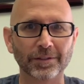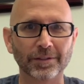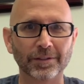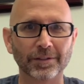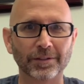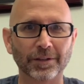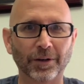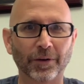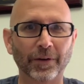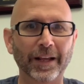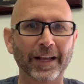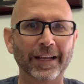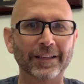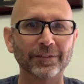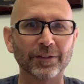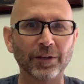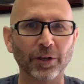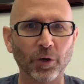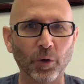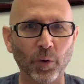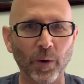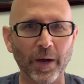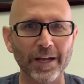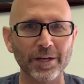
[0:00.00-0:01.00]
Don't ask a
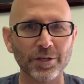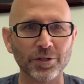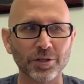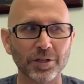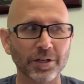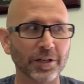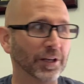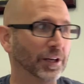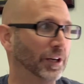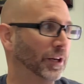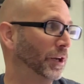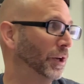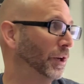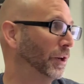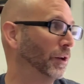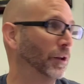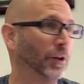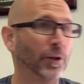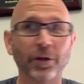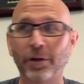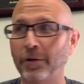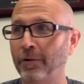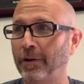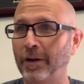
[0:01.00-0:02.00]
question and
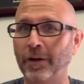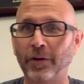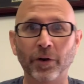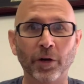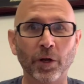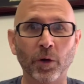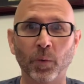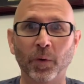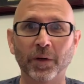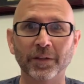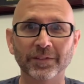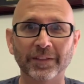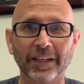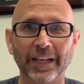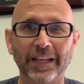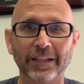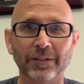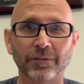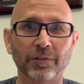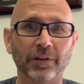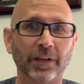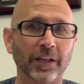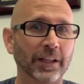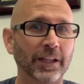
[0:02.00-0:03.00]
look around, no one's
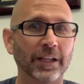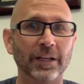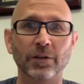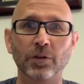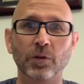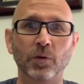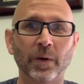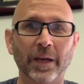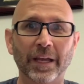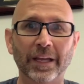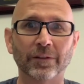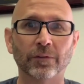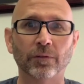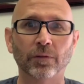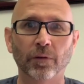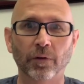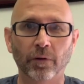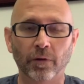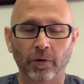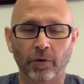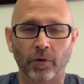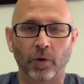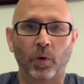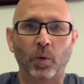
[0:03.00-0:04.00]
answering, and then you answer
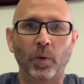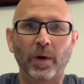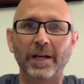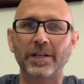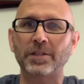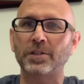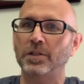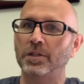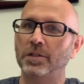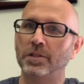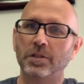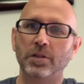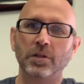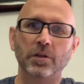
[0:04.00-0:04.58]
your own questions.